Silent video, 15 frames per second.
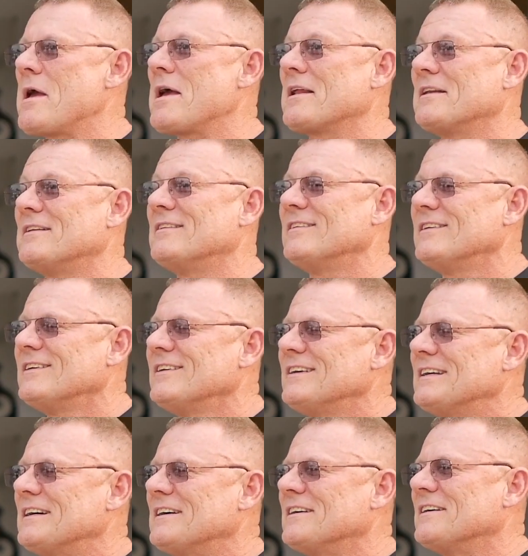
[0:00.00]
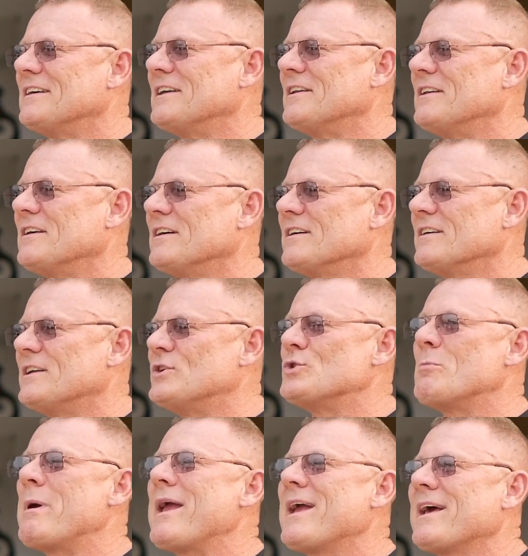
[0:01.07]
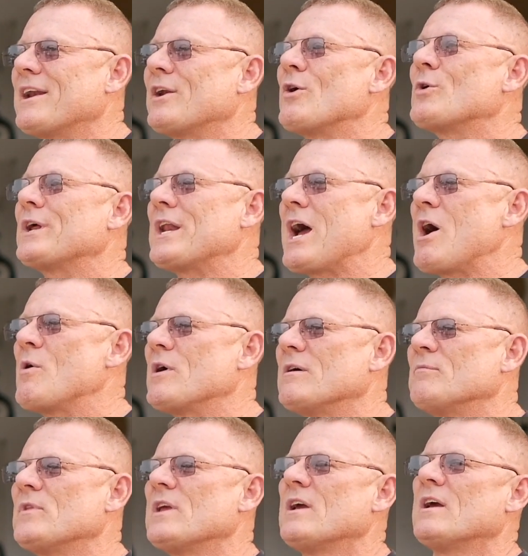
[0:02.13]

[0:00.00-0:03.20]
man in Japan, in Okinawa,